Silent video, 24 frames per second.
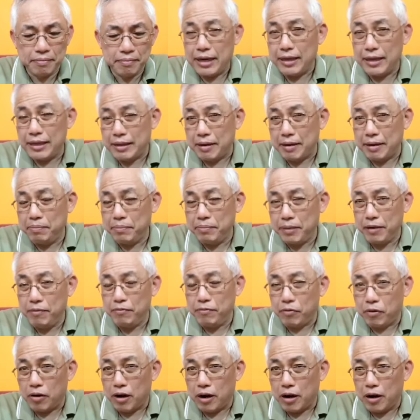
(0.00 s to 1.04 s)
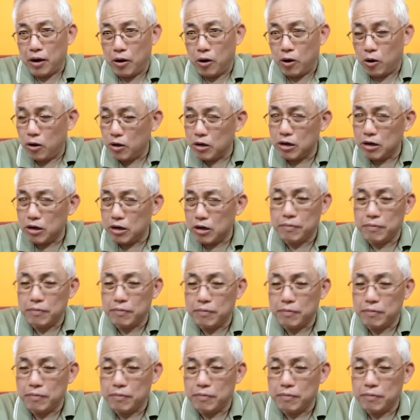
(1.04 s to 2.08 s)
It is something for all of us
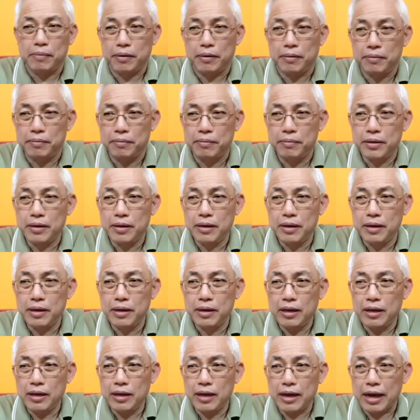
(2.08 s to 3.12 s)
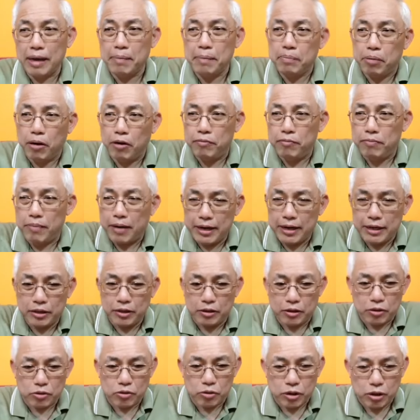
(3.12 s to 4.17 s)
to think about. And POFMA
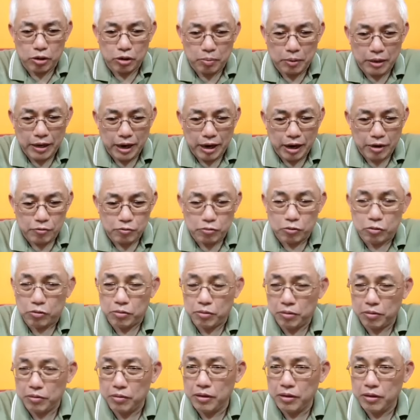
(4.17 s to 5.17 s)
is not going to be helpful